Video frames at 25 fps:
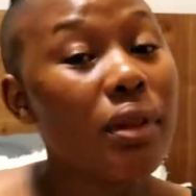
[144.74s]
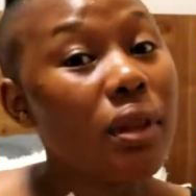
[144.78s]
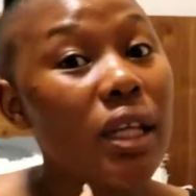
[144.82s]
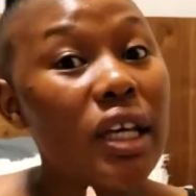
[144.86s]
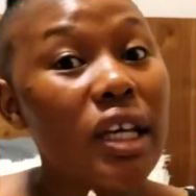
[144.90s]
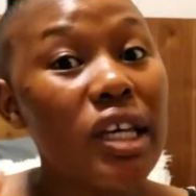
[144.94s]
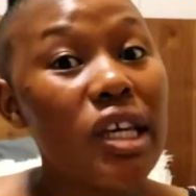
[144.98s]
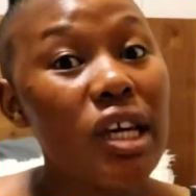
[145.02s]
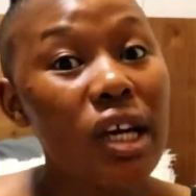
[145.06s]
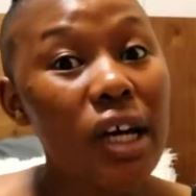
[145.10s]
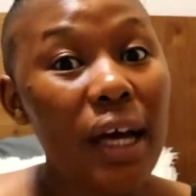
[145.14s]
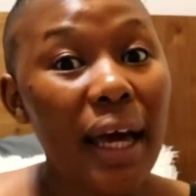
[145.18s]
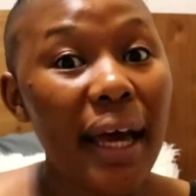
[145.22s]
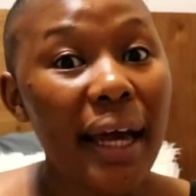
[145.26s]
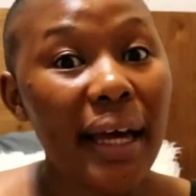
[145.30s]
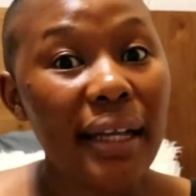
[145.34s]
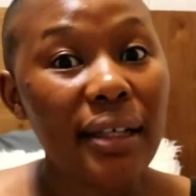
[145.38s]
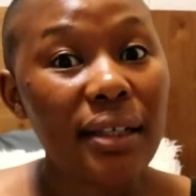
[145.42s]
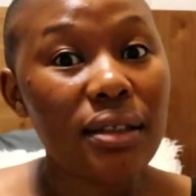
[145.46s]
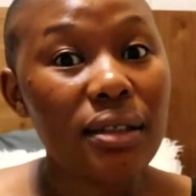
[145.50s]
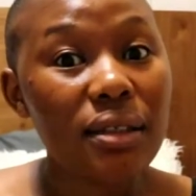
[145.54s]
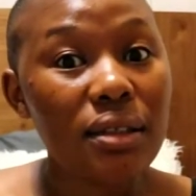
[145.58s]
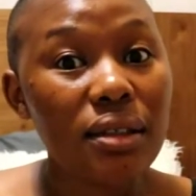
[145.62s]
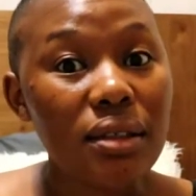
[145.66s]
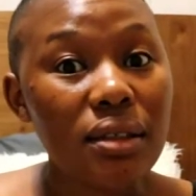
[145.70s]
the year
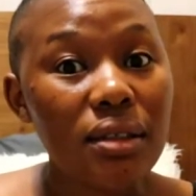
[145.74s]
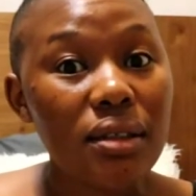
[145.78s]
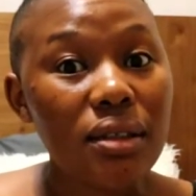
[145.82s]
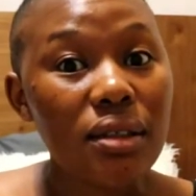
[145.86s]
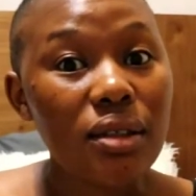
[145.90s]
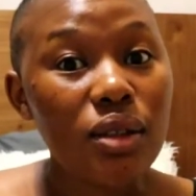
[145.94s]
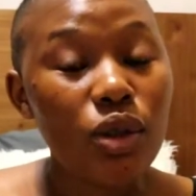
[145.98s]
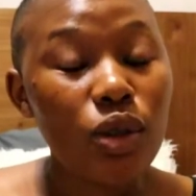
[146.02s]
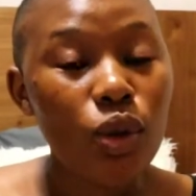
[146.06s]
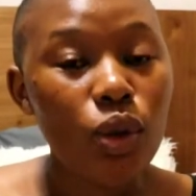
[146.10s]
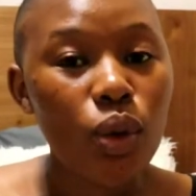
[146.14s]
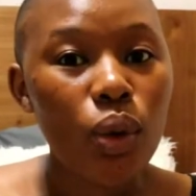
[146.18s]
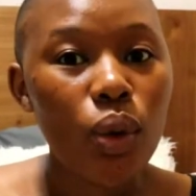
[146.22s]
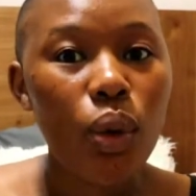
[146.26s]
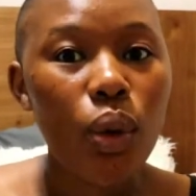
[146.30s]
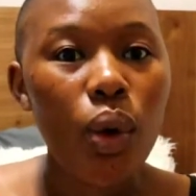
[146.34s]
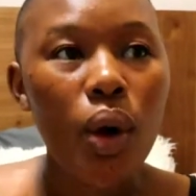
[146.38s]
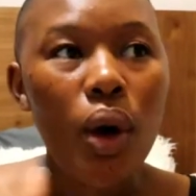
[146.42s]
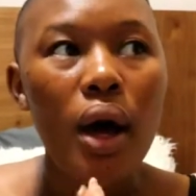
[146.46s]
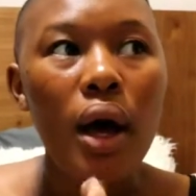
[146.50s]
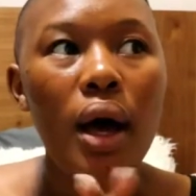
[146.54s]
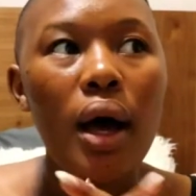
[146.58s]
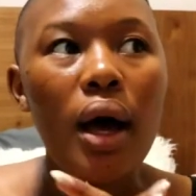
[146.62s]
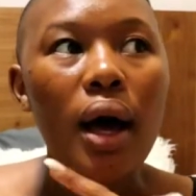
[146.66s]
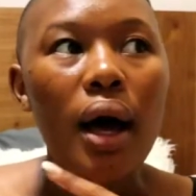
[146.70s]
ended, you know,
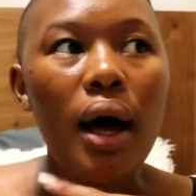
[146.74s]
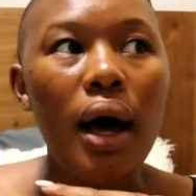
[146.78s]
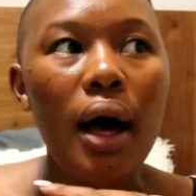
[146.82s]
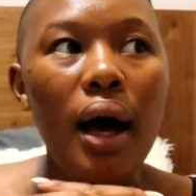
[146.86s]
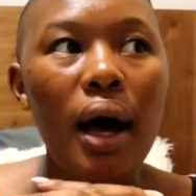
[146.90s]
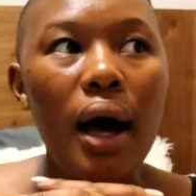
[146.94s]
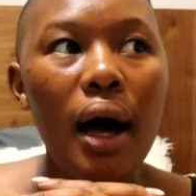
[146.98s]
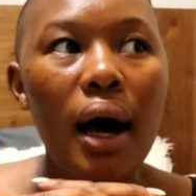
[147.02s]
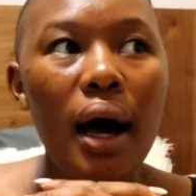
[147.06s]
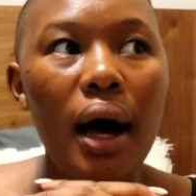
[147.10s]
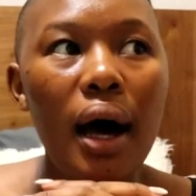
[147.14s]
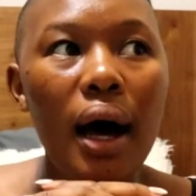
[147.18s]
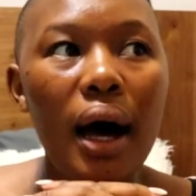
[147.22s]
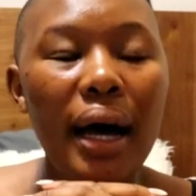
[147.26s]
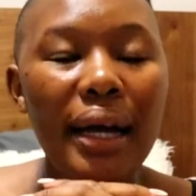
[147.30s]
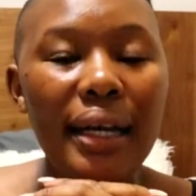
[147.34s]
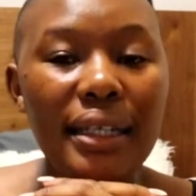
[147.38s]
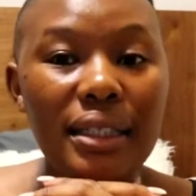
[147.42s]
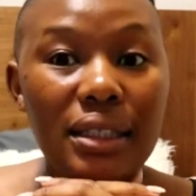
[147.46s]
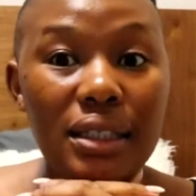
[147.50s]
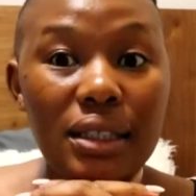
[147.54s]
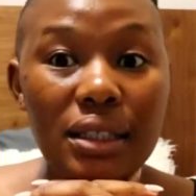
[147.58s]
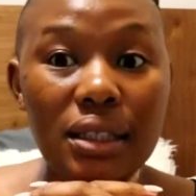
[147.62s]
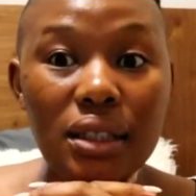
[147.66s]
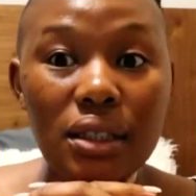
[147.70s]
I
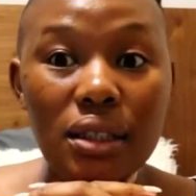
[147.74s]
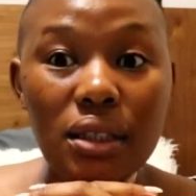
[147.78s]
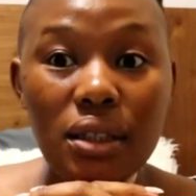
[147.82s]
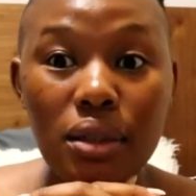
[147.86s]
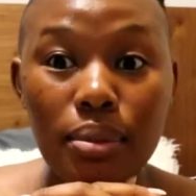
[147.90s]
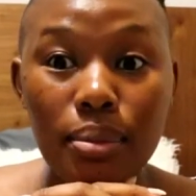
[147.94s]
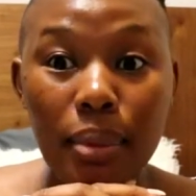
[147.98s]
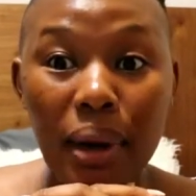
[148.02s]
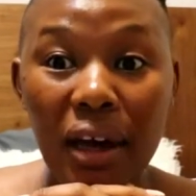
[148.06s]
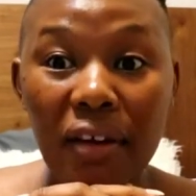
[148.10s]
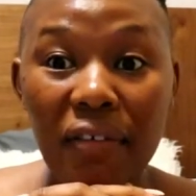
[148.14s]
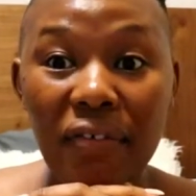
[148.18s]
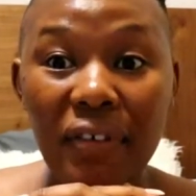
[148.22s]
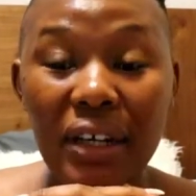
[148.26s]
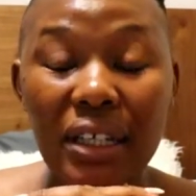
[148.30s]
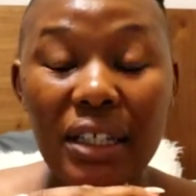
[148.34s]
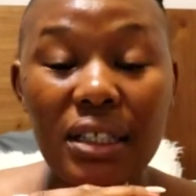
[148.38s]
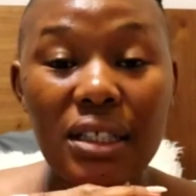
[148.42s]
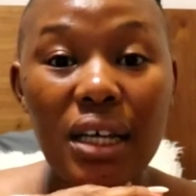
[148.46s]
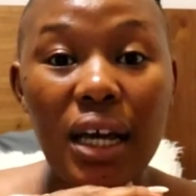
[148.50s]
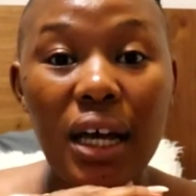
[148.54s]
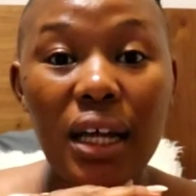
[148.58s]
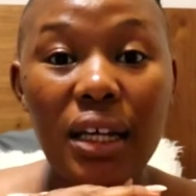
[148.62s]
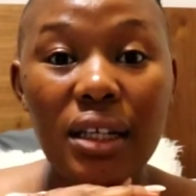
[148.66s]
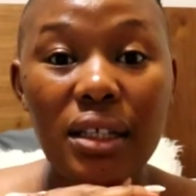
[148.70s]
did my
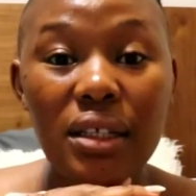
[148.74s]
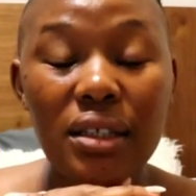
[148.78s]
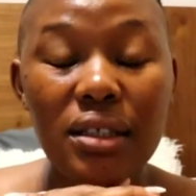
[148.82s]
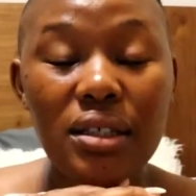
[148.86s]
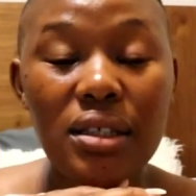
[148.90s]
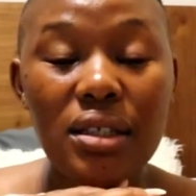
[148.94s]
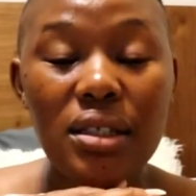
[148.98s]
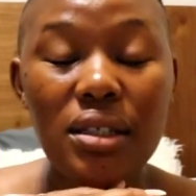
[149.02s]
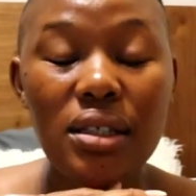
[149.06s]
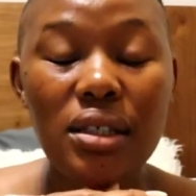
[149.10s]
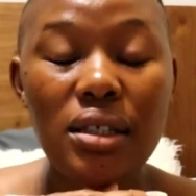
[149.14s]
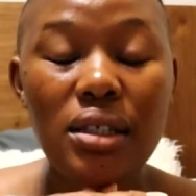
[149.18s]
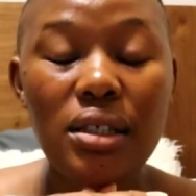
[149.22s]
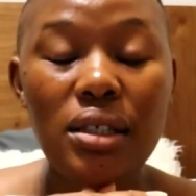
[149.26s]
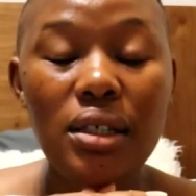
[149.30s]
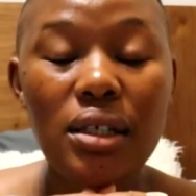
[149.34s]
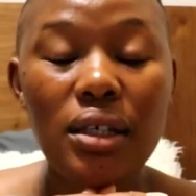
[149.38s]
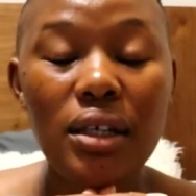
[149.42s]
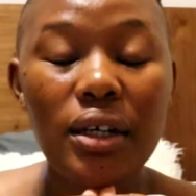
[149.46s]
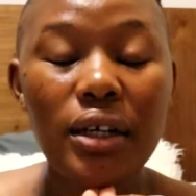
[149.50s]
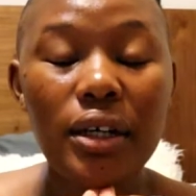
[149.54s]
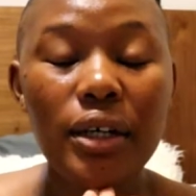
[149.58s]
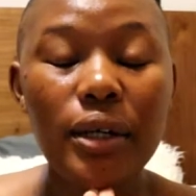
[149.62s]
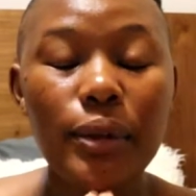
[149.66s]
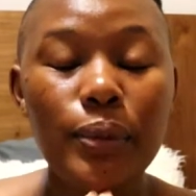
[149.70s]

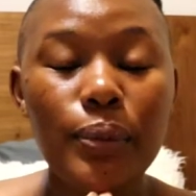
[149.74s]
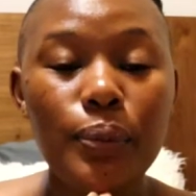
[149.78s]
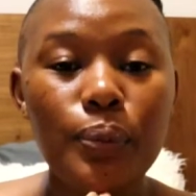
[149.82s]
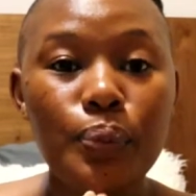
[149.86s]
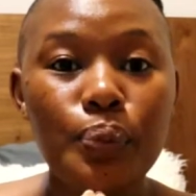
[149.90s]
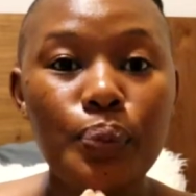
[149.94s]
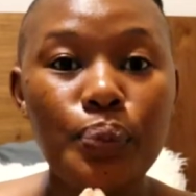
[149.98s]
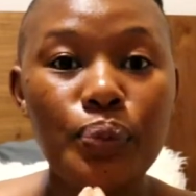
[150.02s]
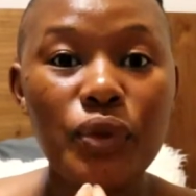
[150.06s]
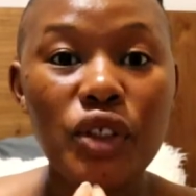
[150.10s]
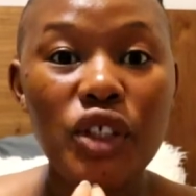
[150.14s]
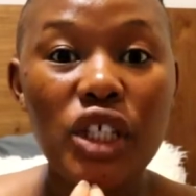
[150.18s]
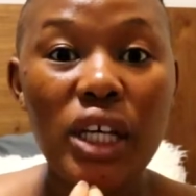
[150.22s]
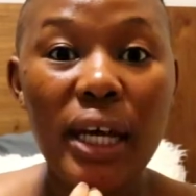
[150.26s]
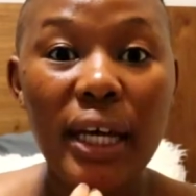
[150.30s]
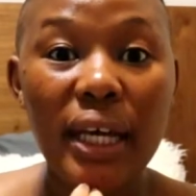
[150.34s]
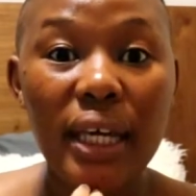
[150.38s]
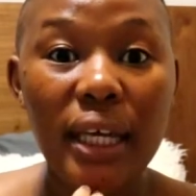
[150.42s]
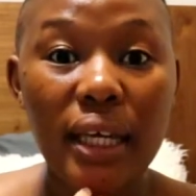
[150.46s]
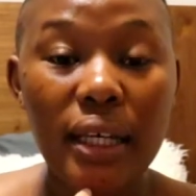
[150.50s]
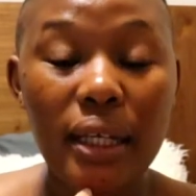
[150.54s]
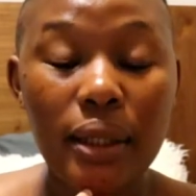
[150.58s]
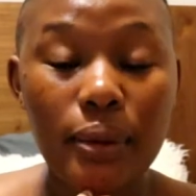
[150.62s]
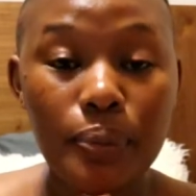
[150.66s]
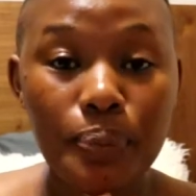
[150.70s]
vitality
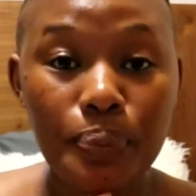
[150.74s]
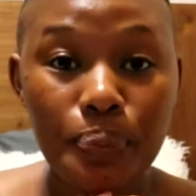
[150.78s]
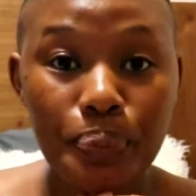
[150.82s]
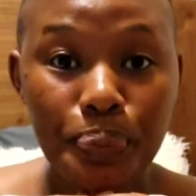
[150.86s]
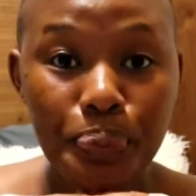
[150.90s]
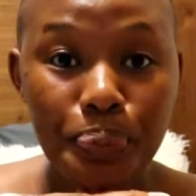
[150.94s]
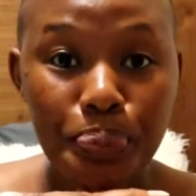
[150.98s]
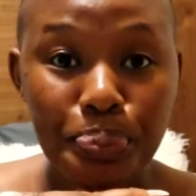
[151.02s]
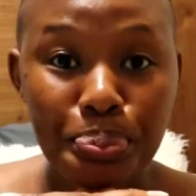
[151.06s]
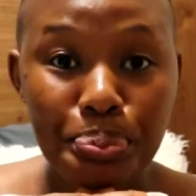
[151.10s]
check-in